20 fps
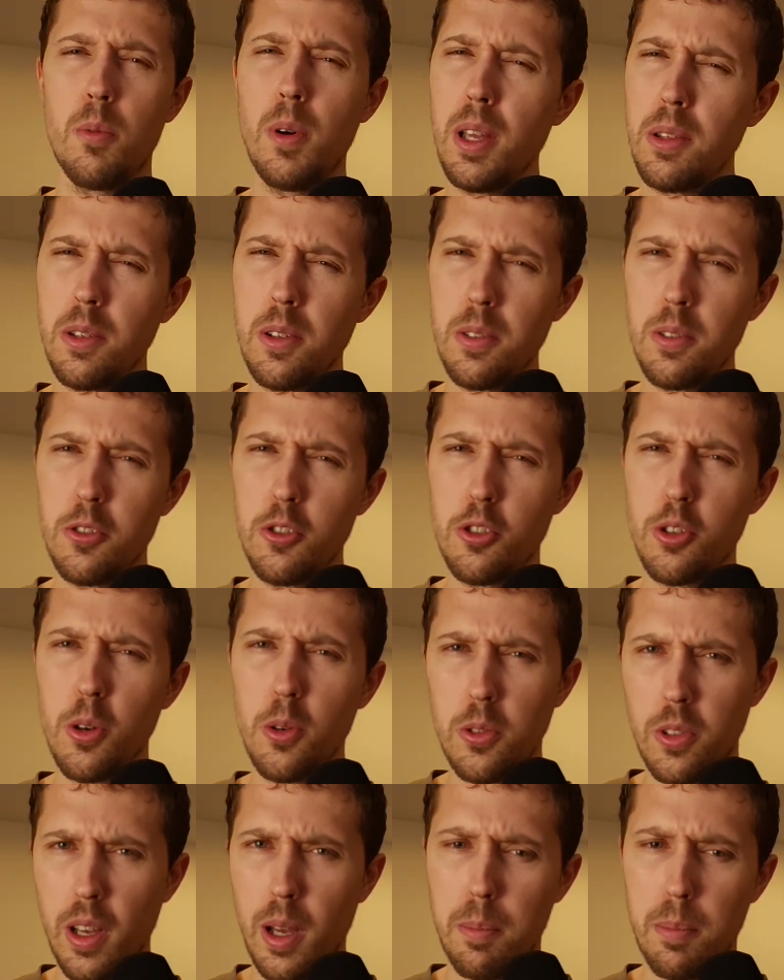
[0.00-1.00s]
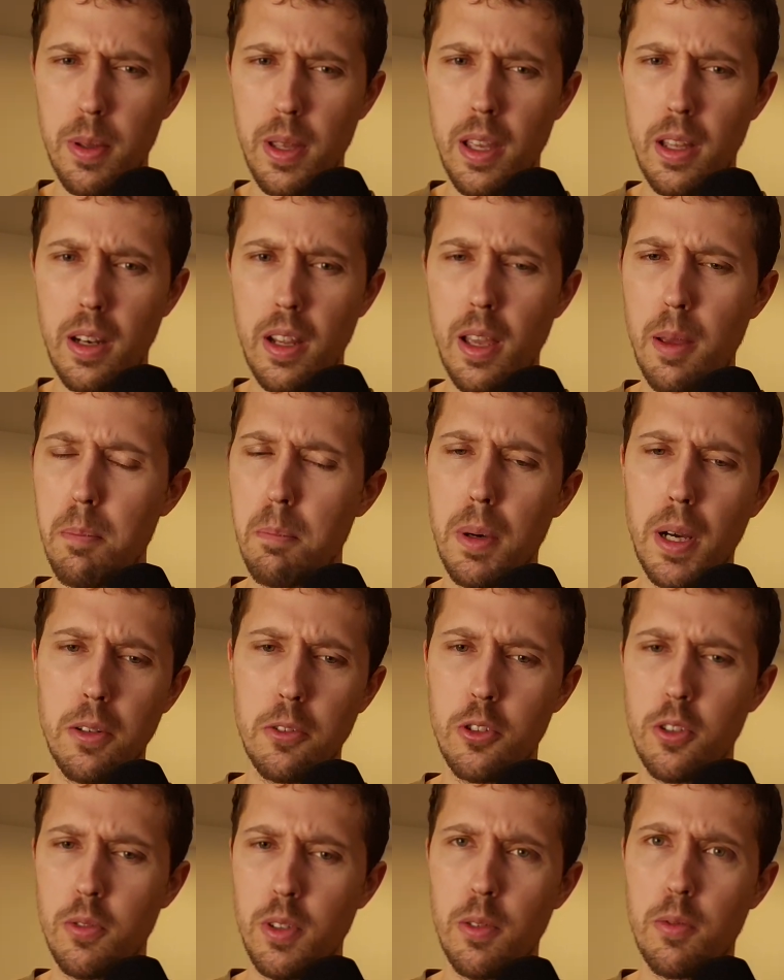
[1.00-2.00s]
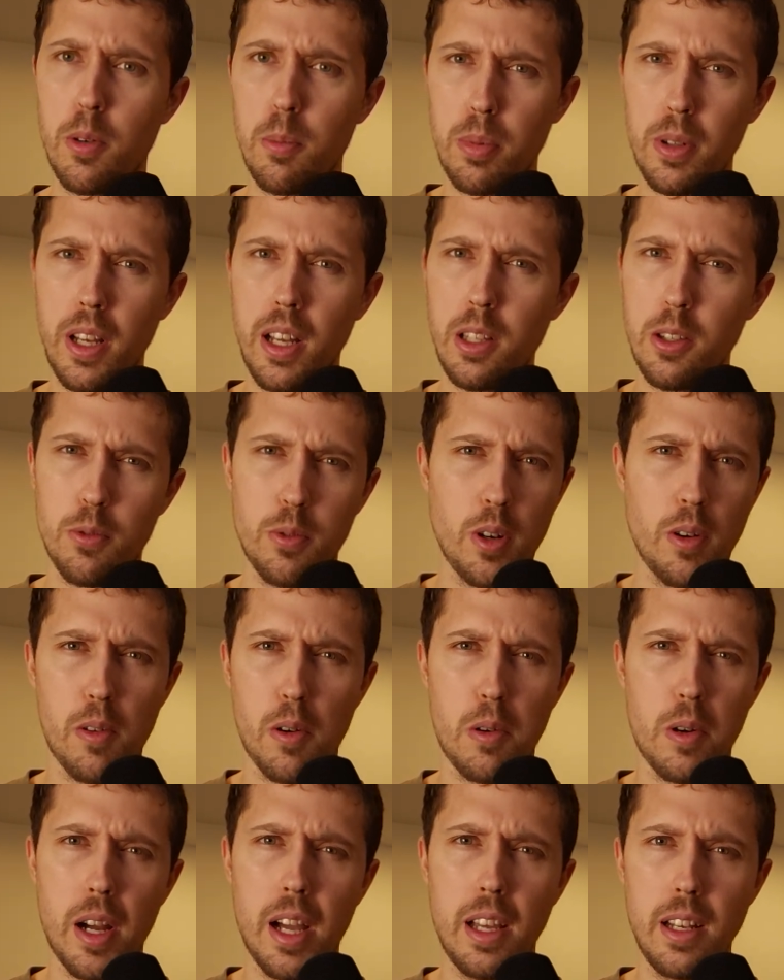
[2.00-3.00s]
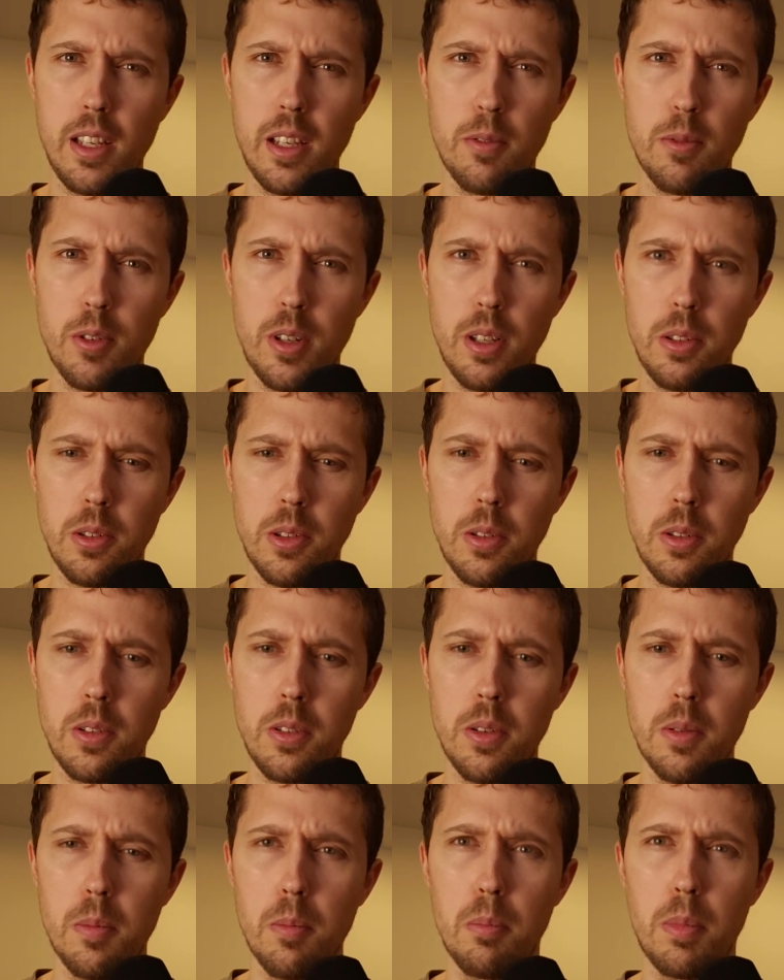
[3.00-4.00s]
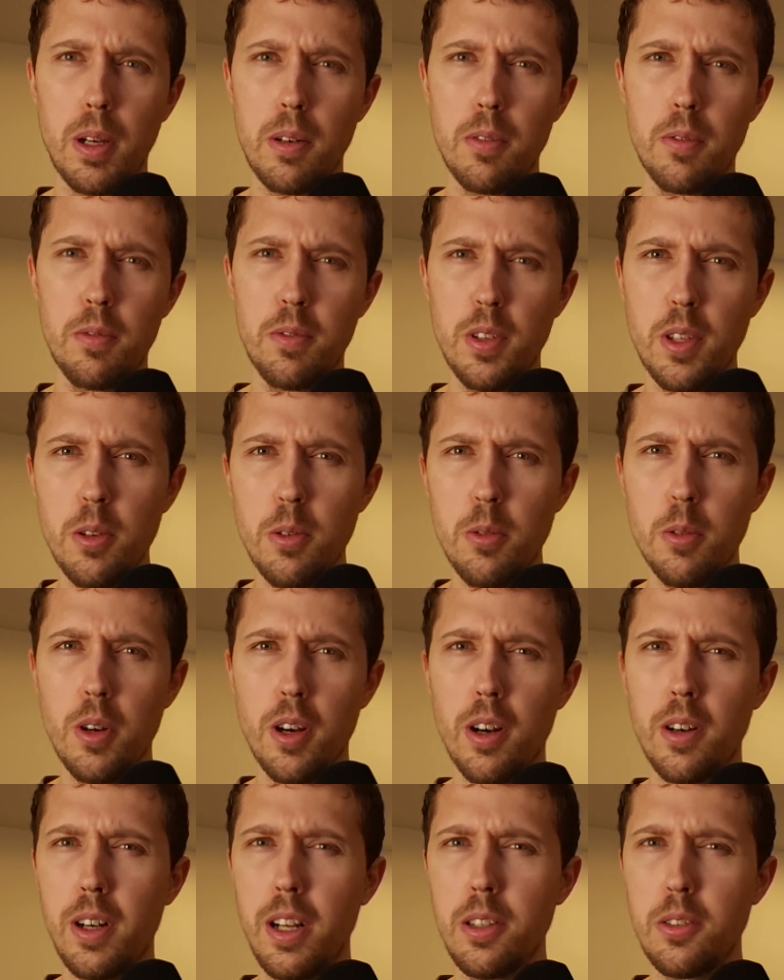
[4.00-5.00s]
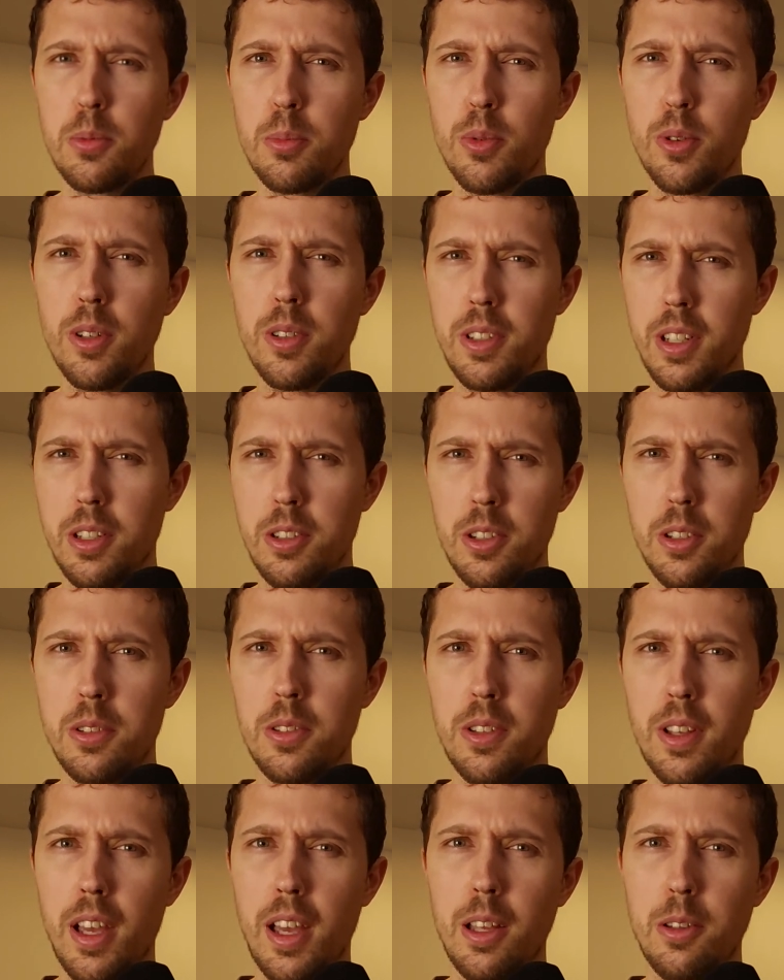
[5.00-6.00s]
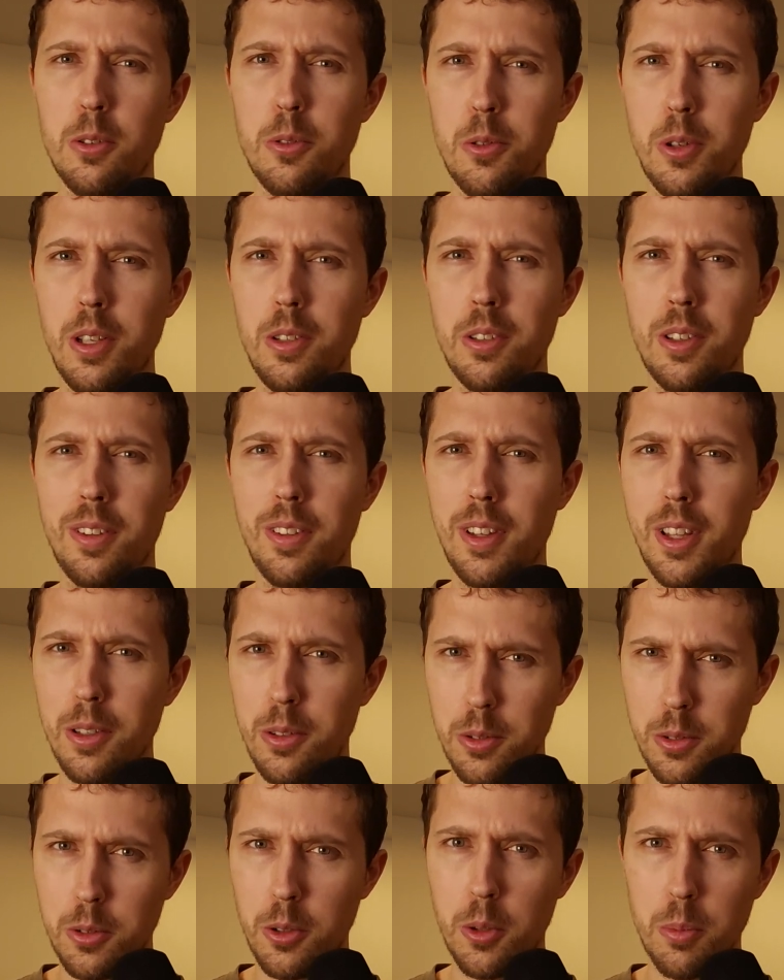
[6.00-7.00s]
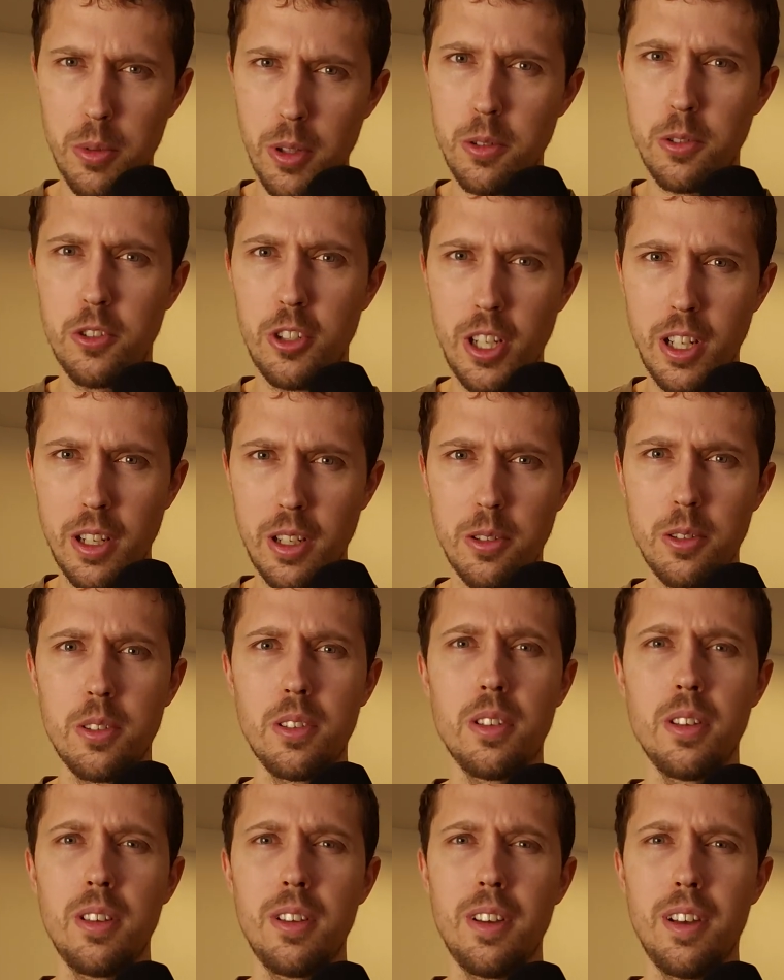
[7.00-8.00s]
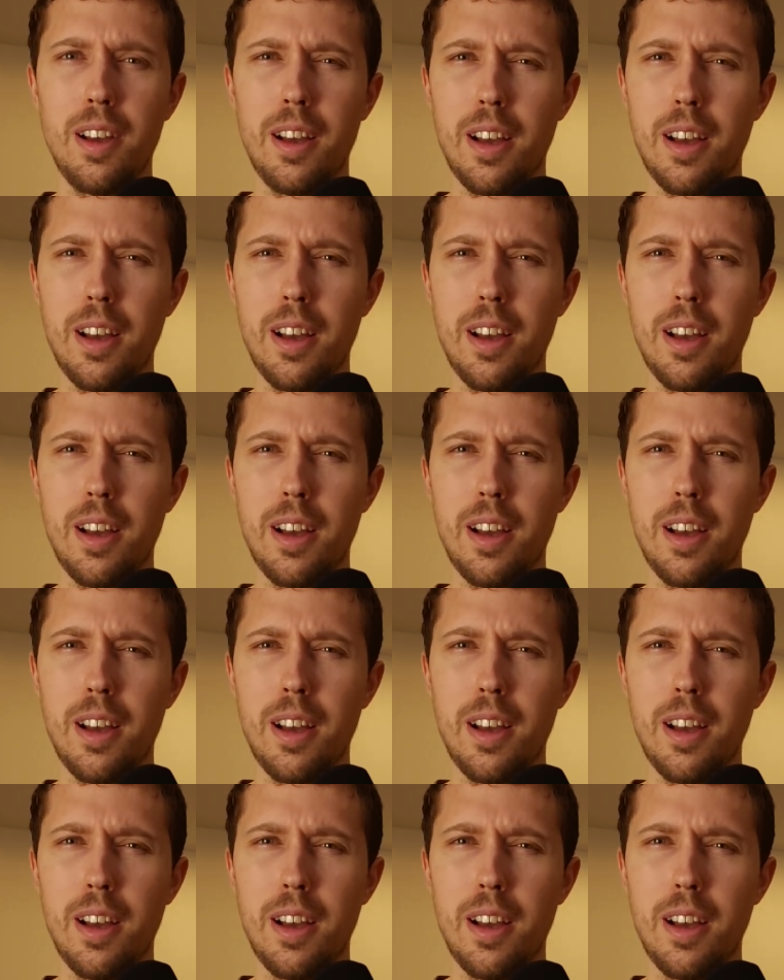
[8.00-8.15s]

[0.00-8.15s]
Resin shows up in a bunch of different plants for a variety of reasons, but few are as prodigious as trees in this group, this genus,